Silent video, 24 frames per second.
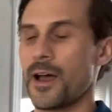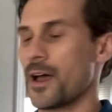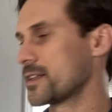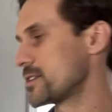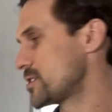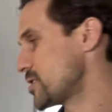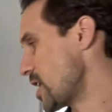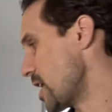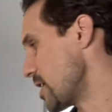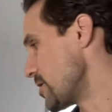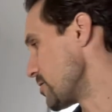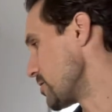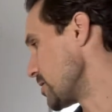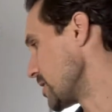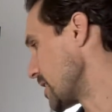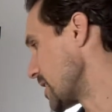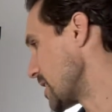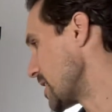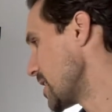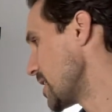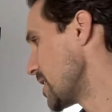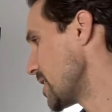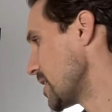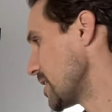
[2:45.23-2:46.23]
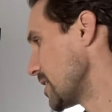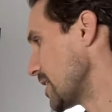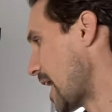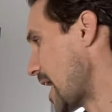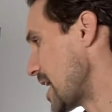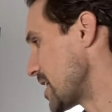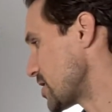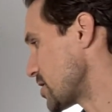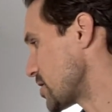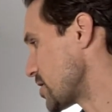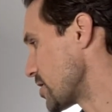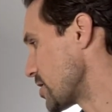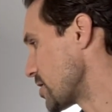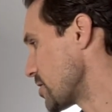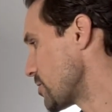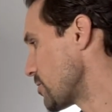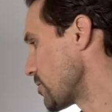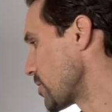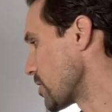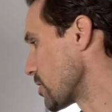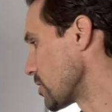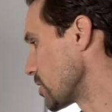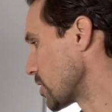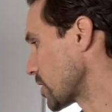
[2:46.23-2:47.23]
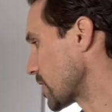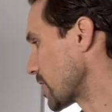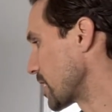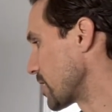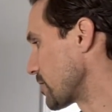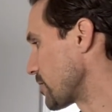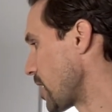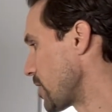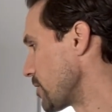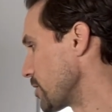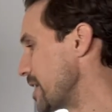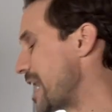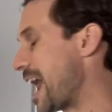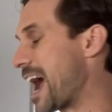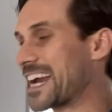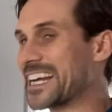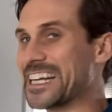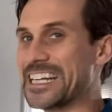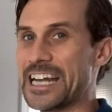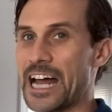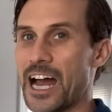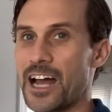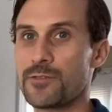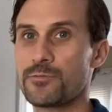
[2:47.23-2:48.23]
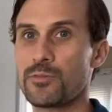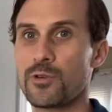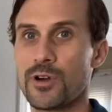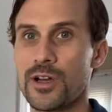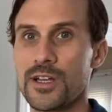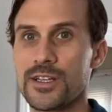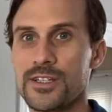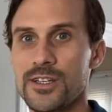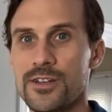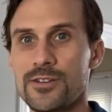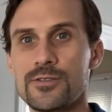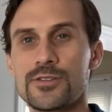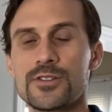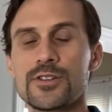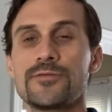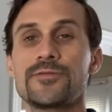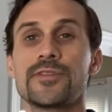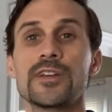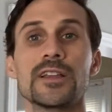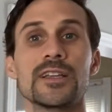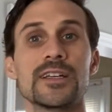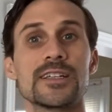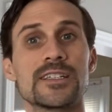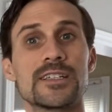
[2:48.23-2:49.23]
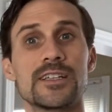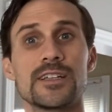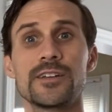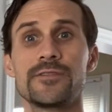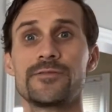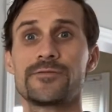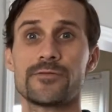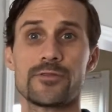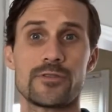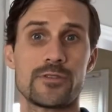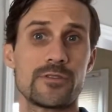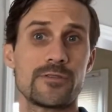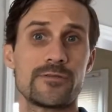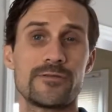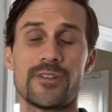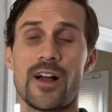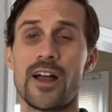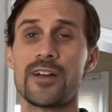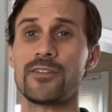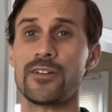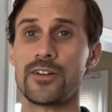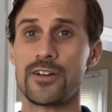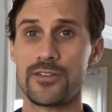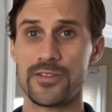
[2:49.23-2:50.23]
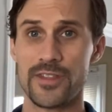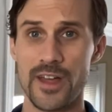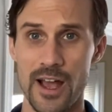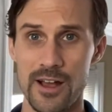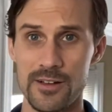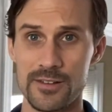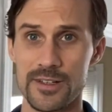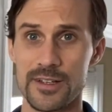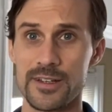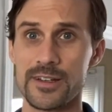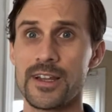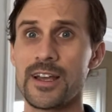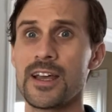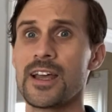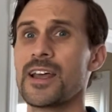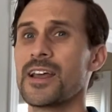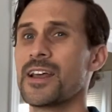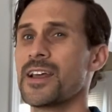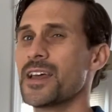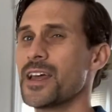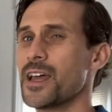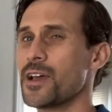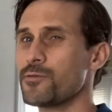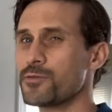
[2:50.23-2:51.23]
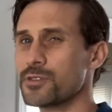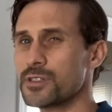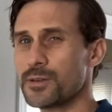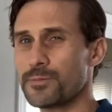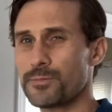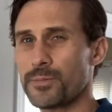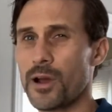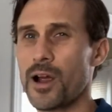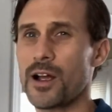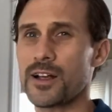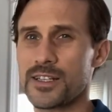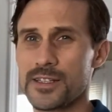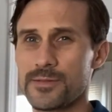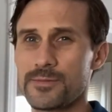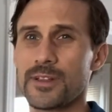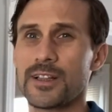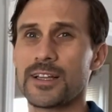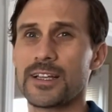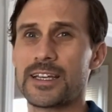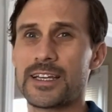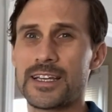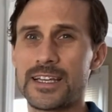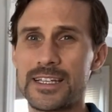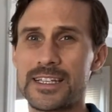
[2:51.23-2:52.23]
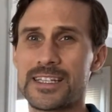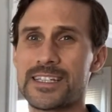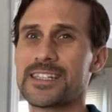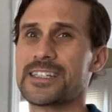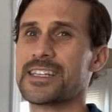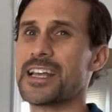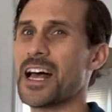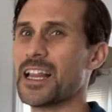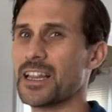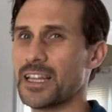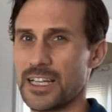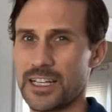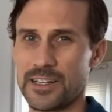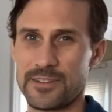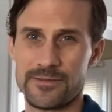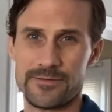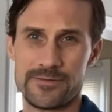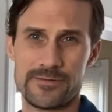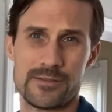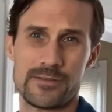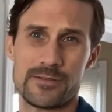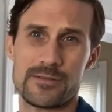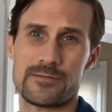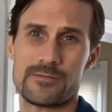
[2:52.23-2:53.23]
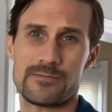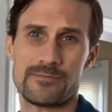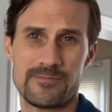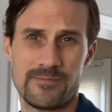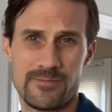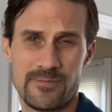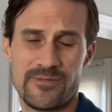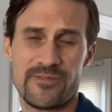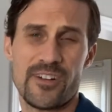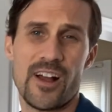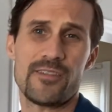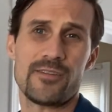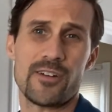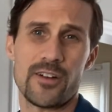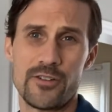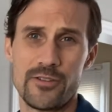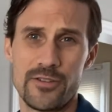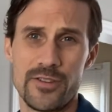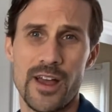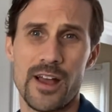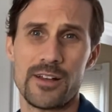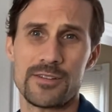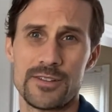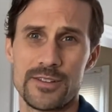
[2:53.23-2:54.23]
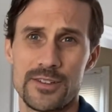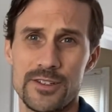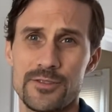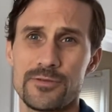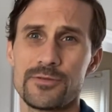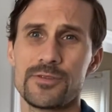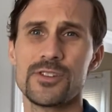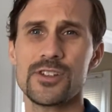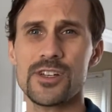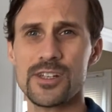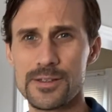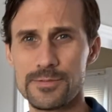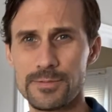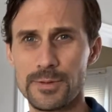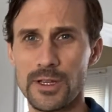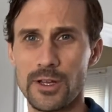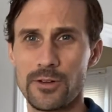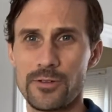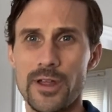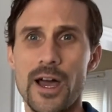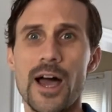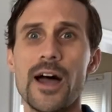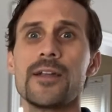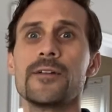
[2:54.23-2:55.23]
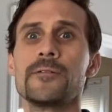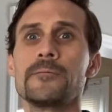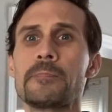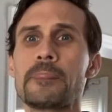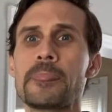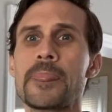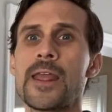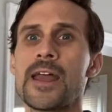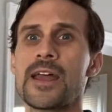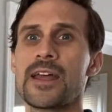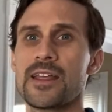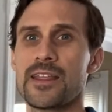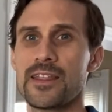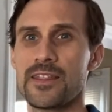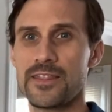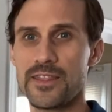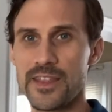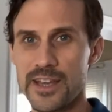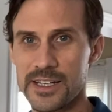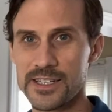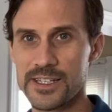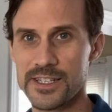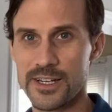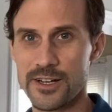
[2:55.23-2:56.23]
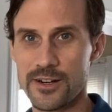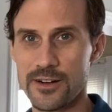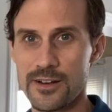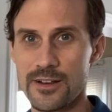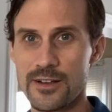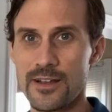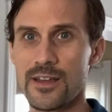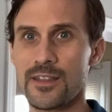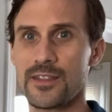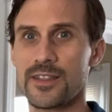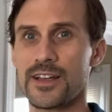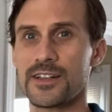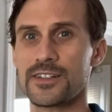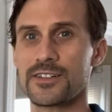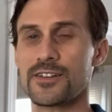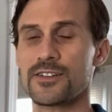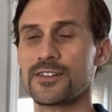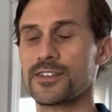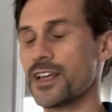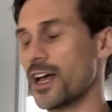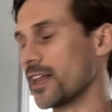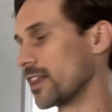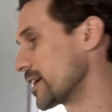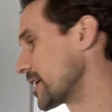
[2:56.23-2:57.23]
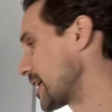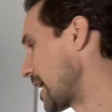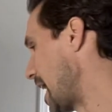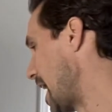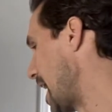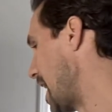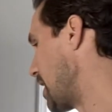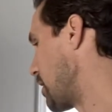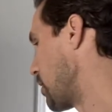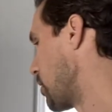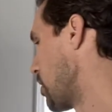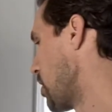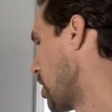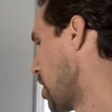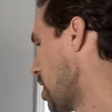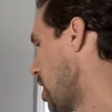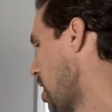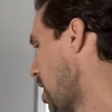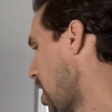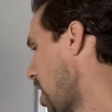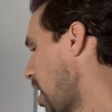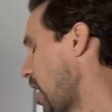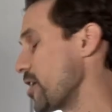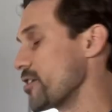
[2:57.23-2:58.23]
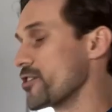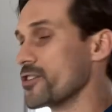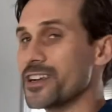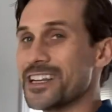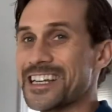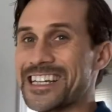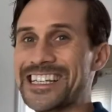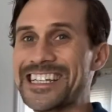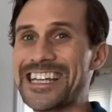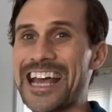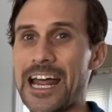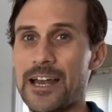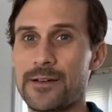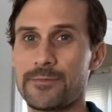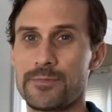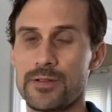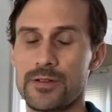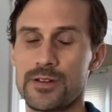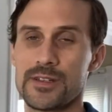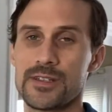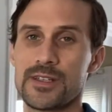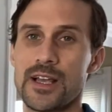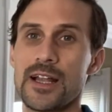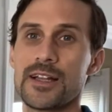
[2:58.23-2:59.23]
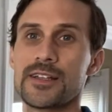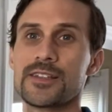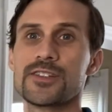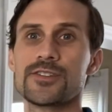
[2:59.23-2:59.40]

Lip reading: Generally, last year we were looking around 99.2. So if you listed it for 500,000, it was approximately selling for 500,000 too, just below that. This year, things are selling at 110%.